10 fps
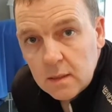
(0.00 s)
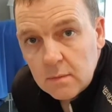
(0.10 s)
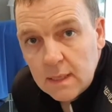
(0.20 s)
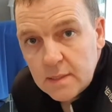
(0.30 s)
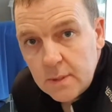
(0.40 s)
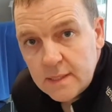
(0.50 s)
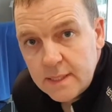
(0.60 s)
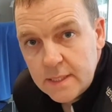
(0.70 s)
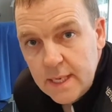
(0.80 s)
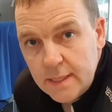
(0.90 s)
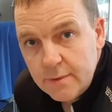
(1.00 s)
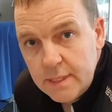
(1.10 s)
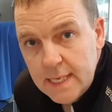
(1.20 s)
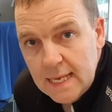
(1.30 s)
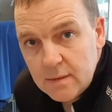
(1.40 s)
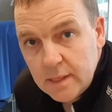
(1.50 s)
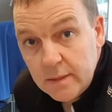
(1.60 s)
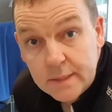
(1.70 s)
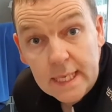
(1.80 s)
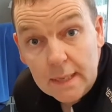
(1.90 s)
Right, so we're at 68 degrees now, so
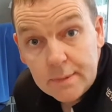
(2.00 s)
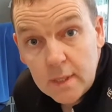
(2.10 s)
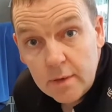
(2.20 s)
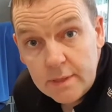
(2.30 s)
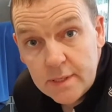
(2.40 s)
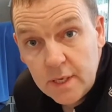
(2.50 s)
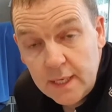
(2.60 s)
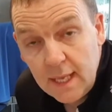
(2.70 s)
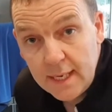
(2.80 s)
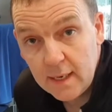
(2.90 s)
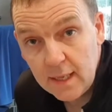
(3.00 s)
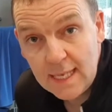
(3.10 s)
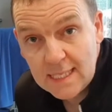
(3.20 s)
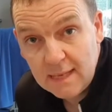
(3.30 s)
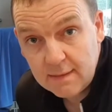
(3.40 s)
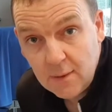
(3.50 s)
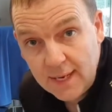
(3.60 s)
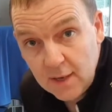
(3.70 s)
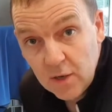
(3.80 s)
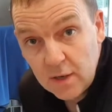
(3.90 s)
it's time to start recirculating, and let's have a
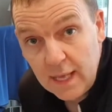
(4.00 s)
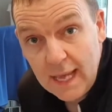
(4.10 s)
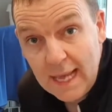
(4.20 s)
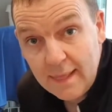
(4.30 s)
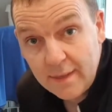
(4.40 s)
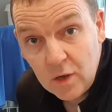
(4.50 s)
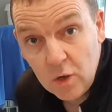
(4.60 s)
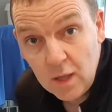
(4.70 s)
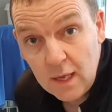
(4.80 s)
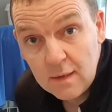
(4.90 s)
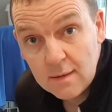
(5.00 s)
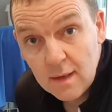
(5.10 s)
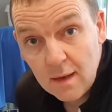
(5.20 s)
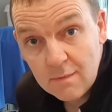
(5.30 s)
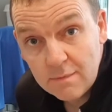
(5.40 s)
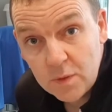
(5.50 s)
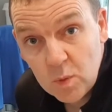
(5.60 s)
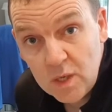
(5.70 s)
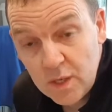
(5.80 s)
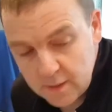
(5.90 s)
quick look at the colour of the
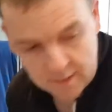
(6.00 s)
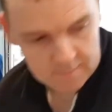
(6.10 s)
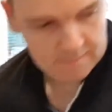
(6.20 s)
wort.